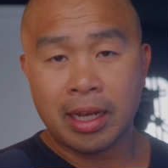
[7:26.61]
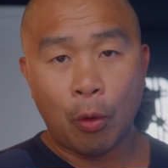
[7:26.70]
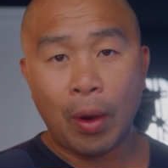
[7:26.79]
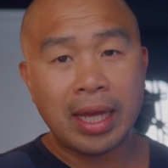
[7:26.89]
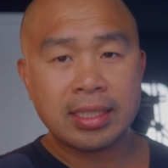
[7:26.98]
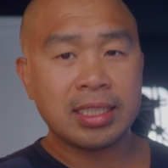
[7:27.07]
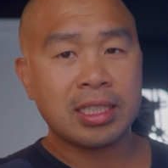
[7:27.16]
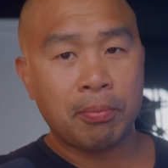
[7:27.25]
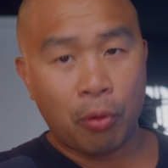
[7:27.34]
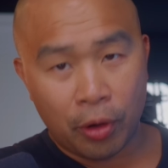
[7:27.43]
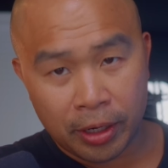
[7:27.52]
Now, why is this
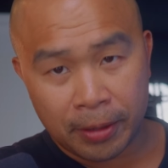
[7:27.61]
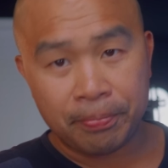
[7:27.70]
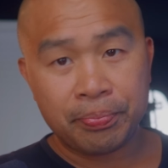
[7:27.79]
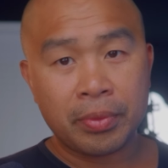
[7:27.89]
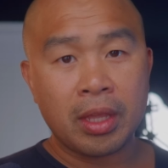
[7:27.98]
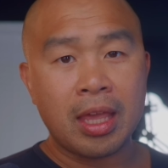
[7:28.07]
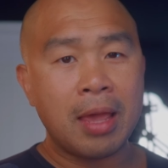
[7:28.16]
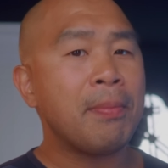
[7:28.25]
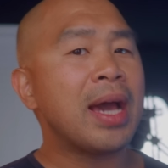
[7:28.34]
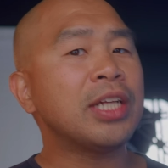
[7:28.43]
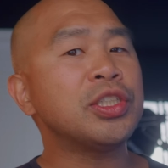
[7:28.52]
important?
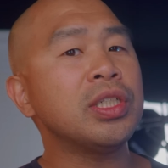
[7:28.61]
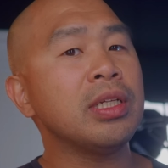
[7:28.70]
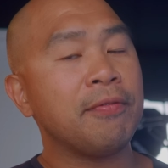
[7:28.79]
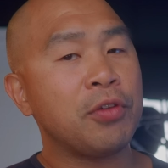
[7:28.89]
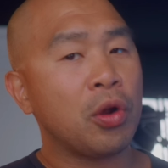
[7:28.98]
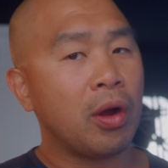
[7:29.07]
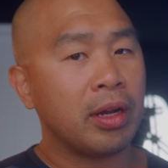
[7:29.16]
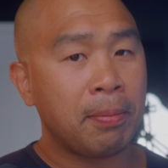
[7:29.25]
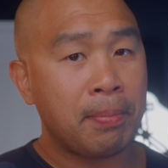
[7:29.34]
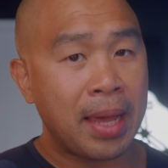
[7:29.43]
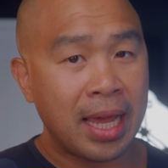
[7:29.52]
Imagine if you're on
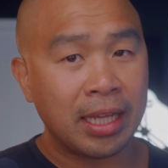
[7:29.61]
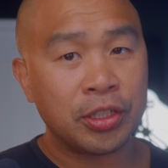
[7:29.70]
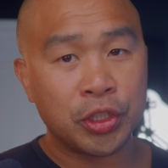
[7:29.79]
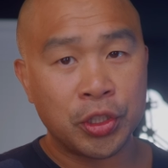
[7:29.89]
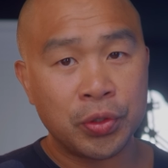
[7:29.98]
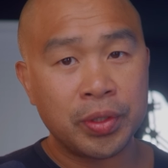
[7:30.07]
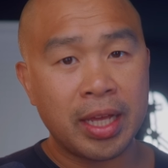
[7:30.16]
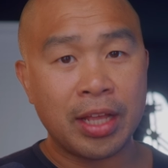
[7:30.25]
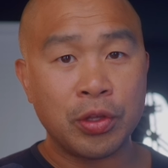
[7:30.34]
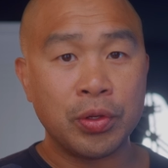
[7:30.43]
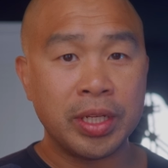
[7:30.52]
a paid shoot
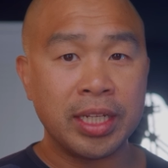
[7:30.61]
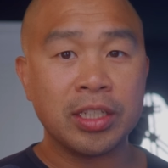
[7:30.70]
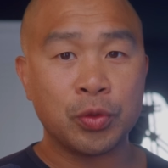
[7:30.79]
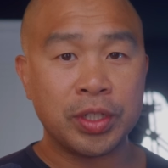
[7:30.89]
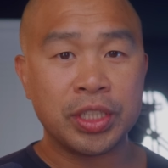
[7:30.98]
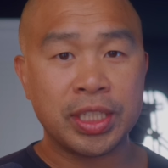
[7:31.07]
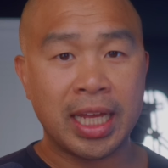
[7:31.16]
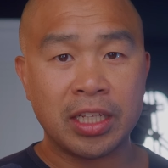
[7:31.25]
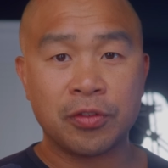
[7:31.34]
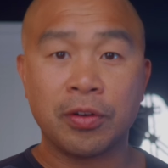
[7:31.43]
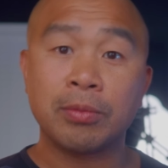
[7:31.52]
and you need to switch
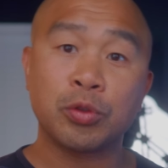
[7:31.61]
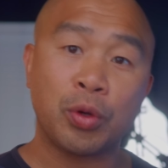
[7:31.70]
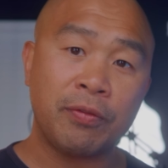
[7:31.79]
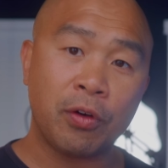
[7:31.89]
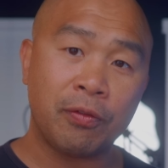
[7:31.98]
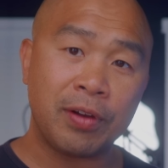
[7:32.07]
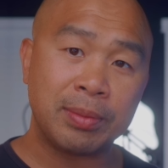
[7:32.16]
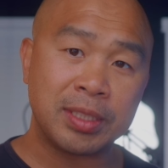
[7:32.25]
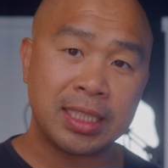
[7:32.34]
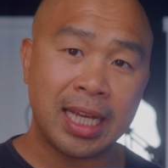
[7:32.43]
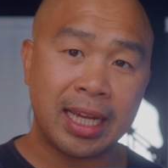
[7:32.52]
settings from twenty-four frames
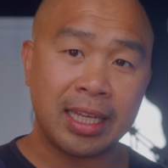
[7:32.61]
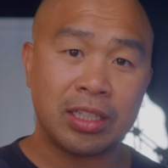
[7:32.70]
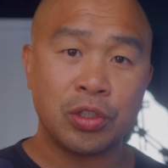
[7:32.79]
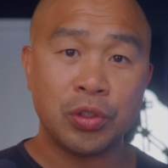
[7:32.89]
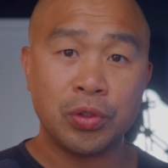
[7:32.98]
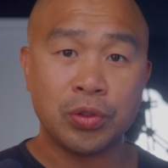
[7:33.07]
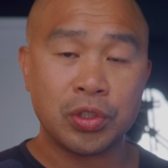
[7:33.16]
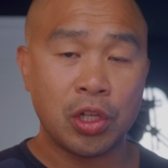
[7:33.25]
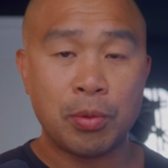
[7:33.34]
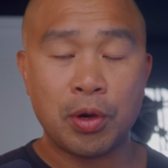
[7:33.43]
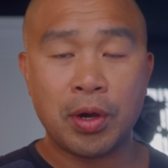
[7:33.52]
a second to
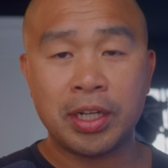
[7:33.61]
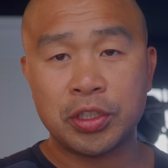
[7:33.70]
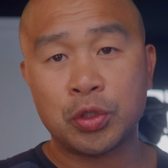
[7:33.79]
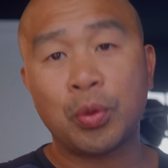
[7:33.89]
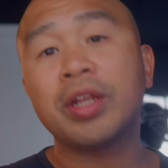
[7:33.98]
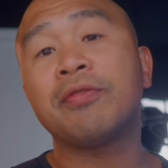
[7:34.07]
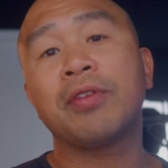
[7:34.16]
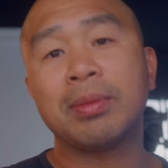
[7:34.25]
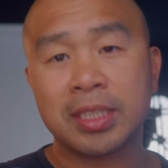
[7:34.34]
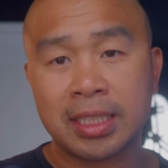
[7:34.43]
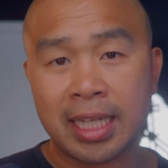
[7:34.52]
slow-mo one hundred twenty
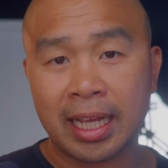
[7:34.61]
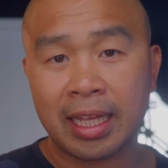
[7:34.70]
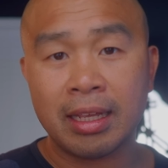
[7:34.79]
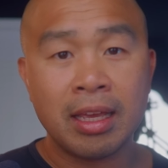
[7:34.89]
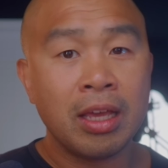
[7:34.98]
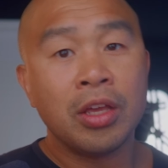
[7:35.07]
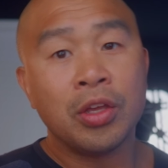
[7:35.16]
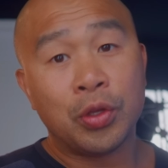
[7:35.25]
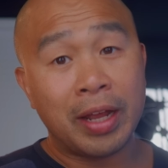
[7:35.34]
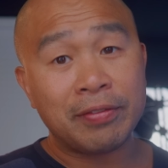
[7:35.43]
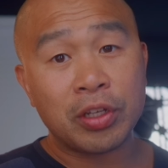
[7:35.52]
frames a second.
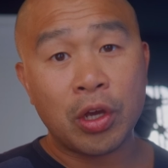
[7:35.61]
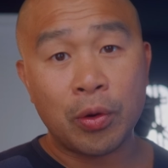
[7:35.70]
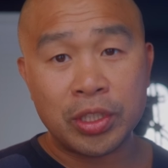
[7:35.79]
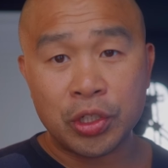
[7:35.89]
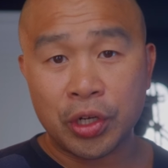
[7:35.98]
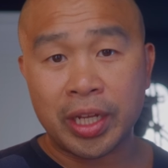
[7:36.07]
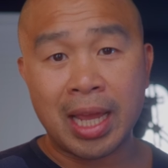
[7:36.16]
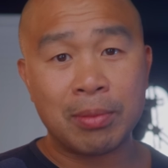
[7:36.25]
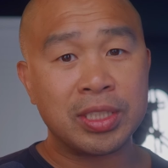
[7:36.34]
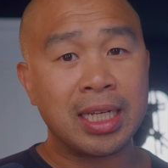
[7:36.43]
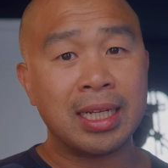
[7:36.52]
You'd have to go into your
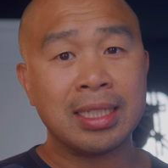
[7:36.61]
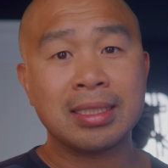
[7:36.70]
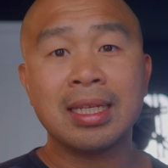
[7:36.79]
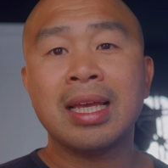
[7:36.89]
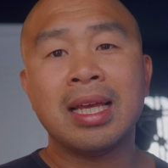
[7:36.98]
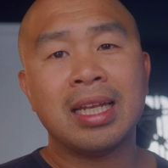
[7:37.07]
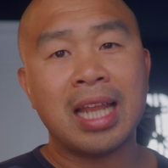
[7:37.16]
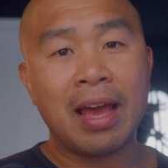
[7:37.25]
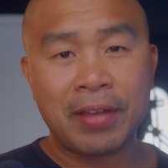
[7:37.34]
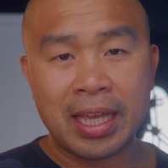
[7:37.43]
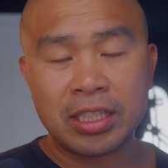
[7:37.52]
camera settings,
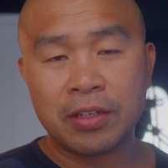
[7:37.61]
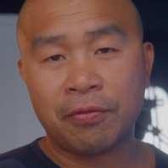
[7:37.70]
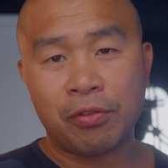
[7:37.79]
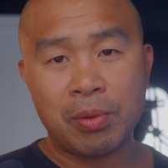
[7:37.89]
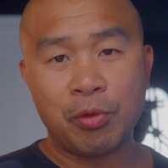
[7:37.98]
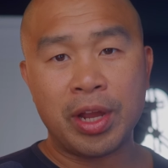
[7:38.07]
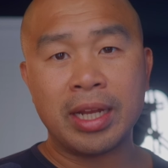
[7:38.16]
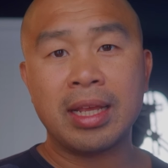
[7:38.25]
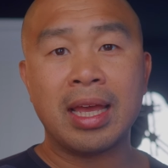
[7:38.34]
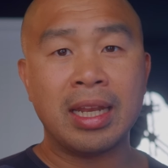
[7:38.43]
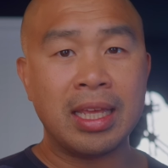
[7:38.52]
navigate to frame rate
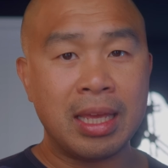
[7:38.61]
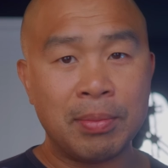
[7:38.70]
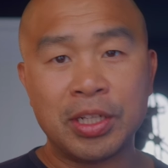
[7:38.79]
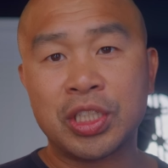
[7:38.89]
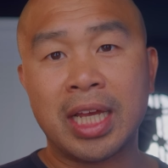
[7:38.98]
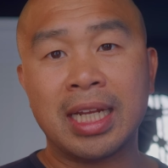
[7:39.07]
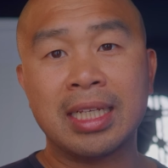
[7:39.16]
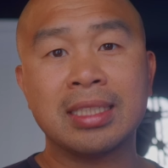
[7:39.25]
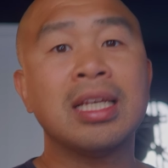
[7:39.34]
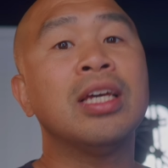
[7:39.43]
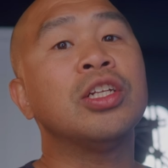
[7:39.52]
and image
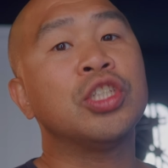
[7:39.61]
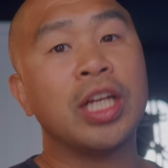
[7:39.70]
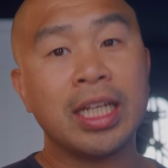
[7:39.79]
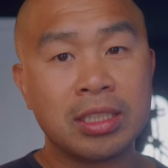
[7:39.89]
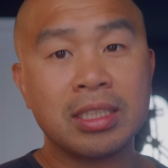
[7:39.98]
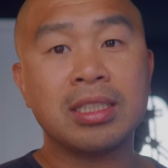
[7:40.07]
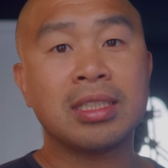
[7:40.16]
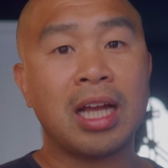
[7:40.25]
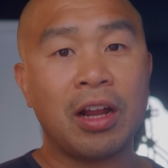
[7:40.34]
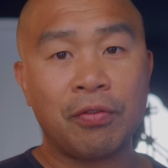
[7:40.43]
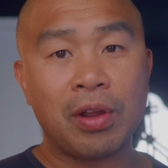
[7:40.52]
settings, change the
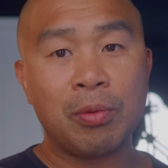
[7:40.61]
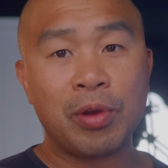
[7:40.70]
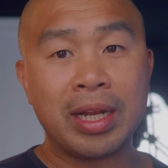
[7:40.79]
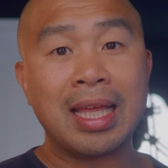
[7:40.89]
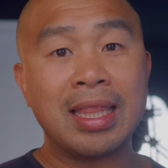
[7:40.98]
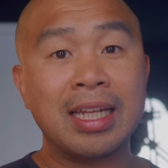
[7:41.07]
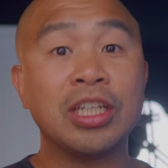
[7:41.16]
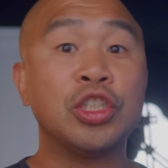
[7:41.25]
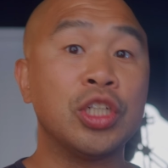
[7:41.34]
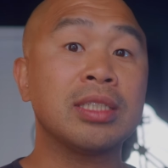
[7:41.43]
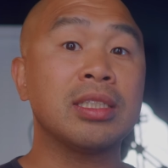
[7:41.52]
desired frame rate, and then
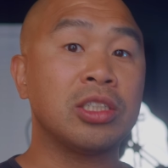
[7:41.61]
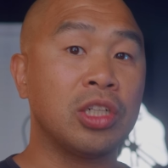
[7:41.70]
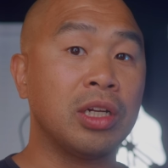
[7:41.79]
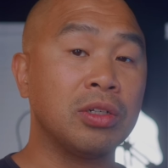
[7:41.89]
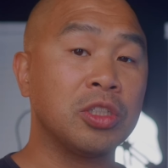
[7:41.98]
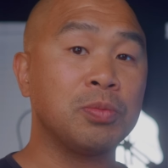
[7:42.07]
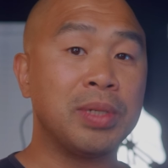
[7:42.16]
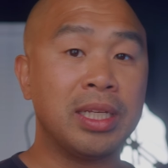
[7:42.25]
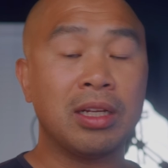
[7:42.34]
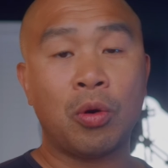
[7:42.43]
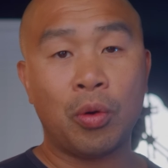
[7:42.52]
adjust the shutter
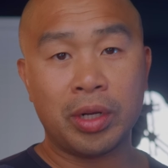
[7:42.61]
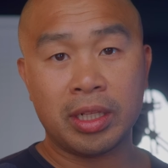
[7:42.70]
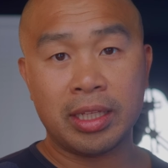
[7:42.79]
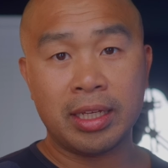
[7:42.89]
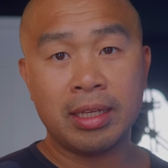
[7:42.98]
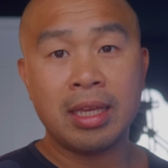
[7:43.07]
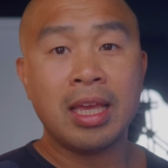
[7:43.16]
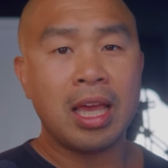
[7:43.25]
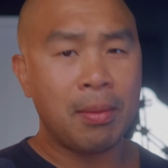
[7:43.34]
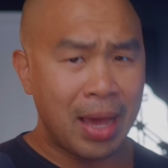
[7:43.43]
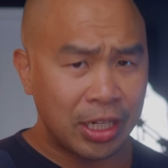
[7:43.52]
speed accordingly.
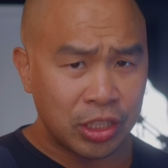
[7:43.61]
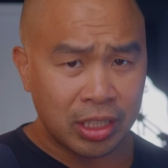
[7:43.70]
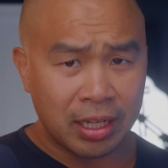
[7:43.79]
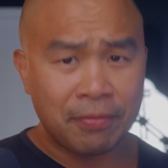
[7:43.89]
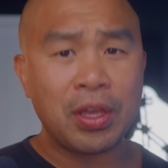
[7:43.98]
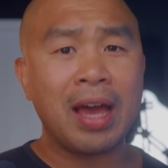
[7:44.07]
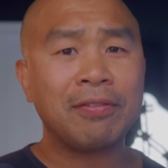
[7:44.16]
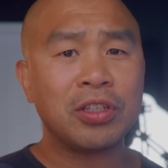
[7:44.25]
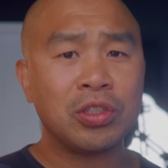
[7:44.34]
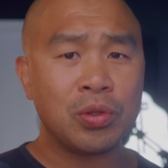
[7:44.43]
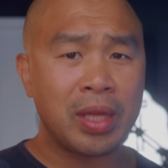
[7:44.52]
Imagine if you have
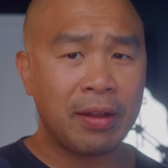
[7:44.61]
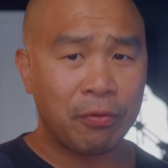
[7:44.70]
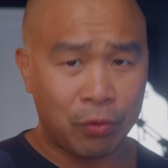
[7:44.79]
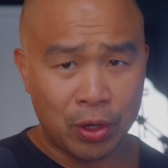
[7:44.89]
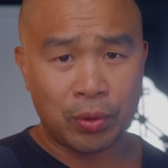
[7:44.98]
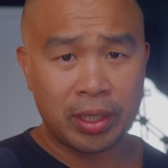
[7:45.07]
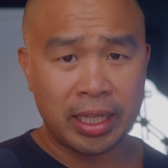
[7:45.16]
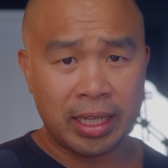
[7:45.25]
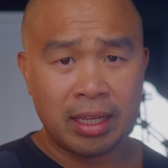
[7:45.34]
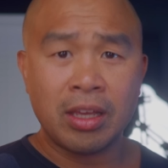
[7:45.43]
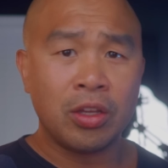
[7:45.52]
to do that
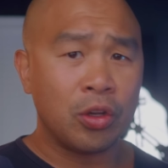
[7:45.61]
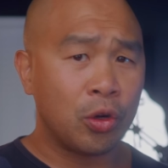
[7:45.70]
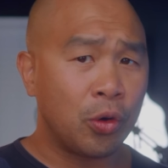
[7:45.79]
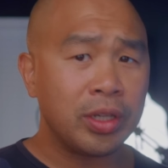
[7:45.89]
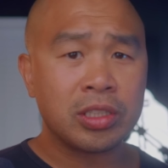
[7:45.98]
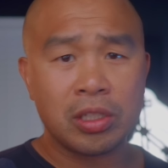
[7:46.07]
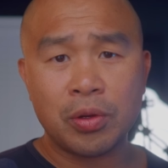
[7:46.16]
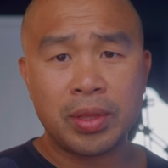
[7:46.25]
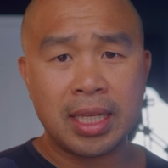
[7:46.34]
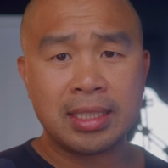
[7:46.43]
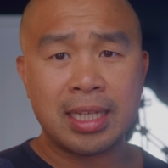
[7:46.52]
frequently. You're going to slow
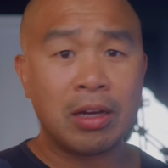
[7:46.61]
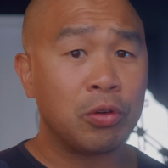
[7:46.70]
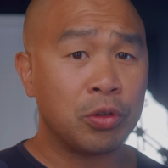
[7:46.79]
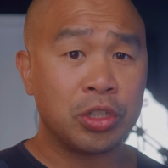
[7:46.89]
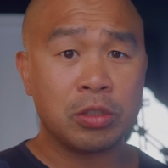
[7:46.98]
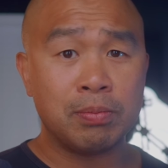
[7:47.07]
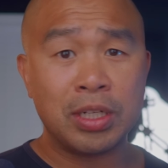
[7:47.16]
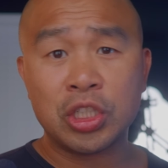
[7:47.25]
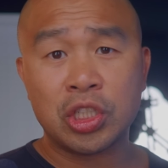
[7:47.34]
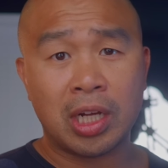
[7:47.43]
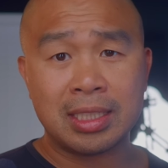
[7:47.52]
things down or just miss
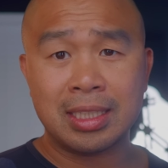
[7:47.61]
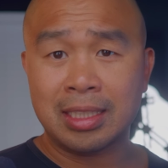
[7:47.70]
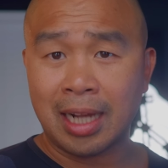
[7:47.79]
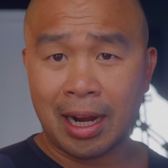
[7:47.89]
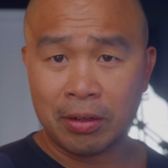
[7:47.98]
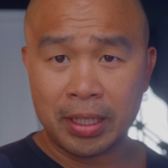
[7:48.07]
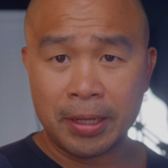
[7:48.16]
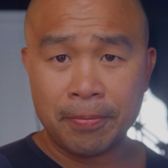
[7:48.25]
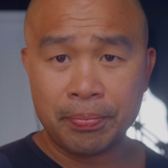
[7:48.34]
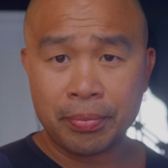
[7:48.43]
shots entirely.